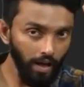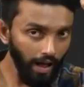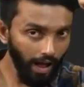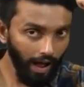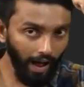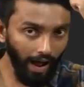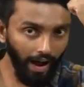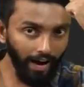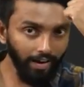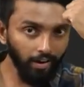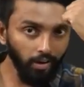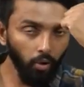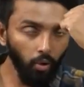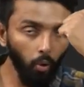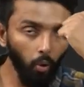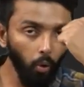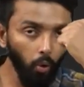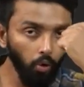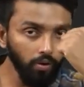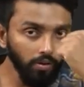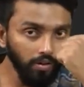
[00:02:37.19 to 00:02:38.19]
and
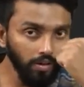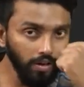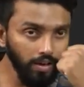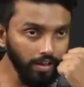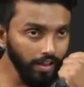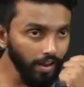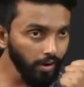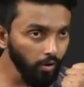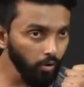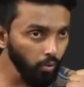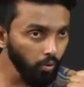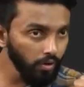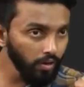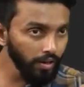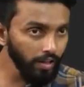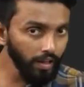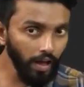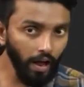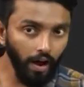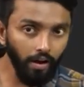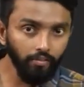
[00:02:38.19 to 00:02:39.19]
only
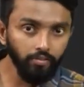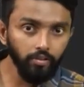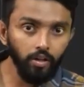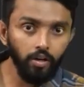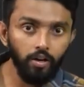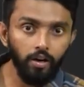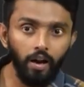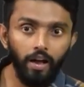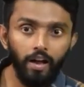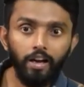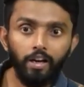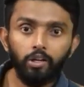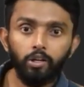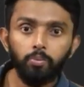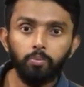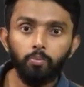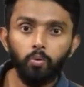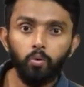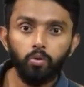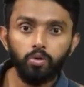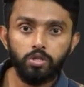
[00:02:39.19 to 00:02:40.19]
have the
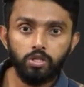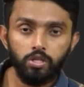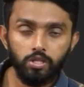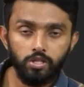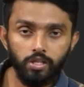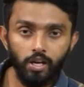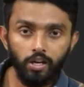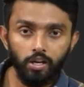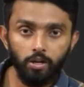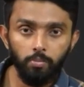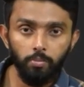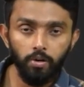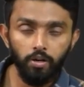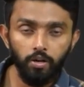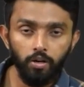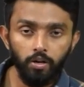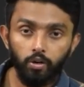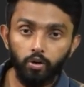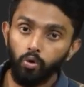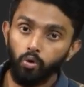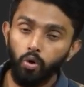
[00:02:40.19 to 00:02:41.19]
rightmost set bit?
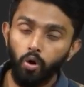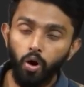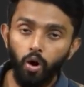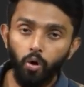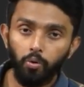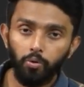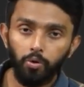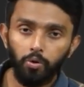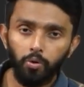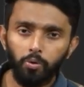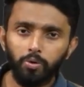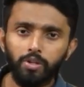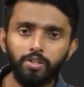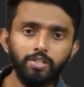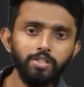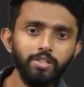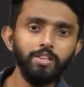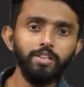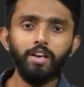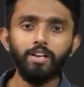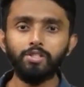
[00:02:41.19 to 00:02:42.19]
Do you know how to do this?
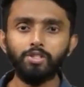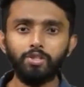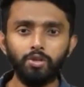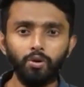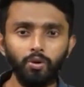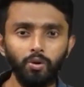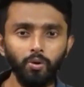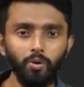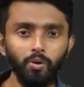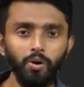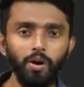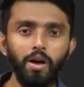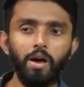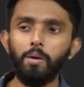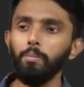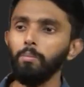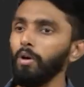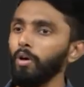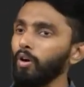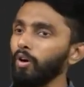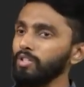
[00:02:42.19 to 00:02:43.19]
Yes, you do,
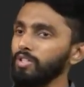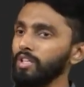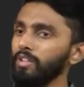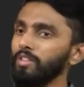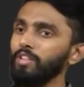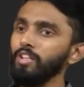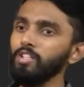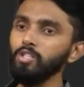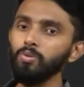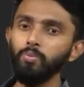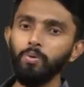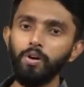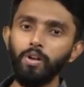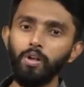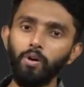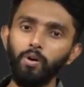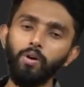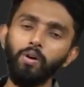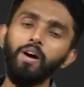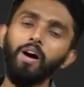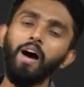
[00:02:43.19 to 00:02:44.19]
because in this
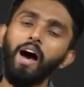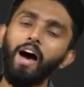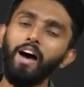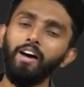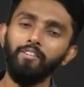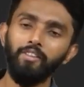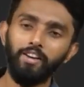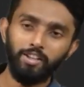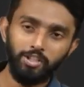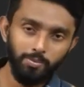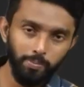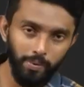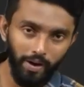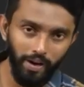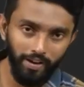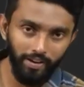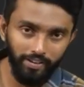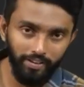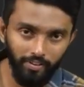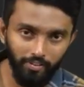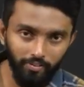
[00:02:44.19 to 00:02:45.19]
video, I have
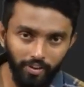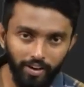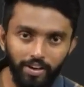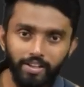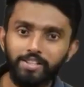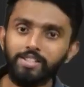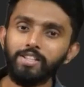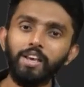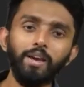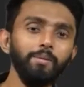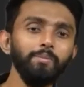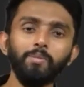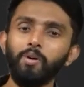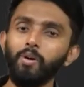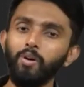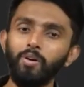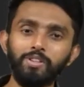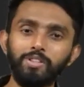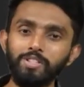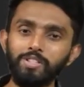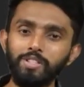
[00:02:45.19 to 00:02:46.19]
explained the very same
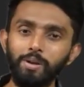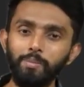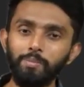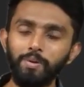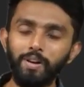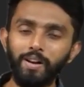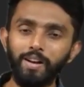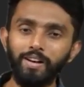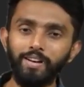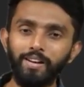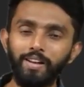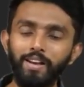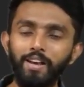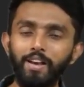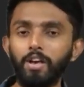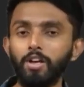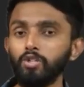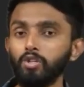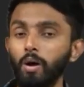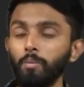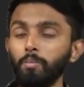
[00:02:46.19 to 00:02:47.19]
concept, right?
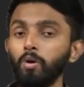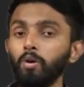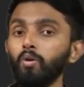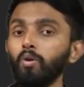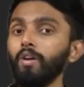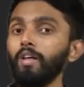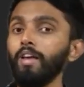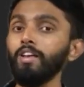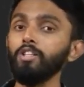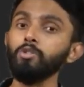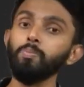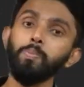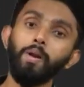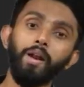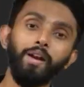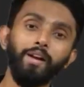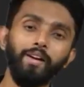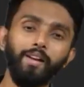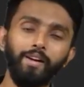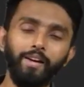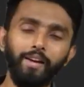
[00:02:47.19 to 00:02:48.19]
So, I'm not going to explain
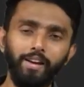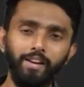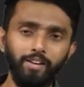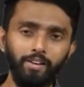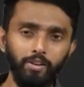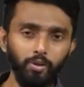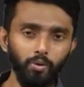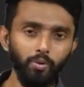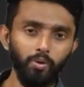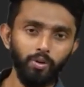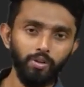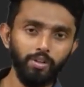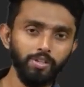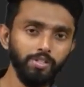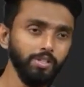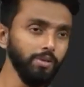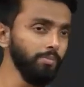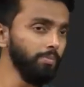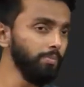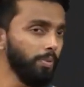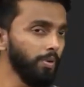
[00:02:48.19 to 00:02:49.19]
it again. You know the
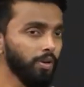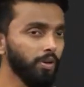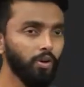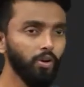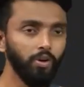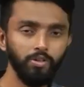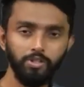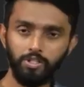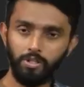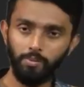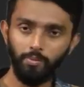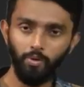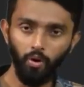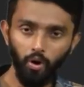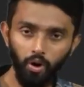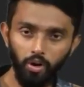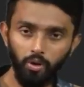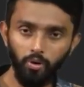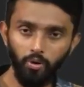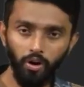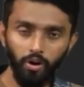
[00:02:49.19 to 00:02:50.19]
simple concept. All
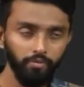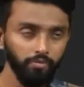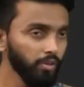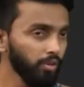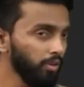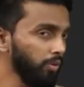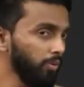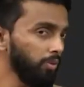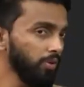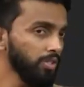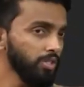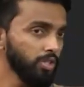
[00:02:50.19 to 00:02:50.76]
you have to do is,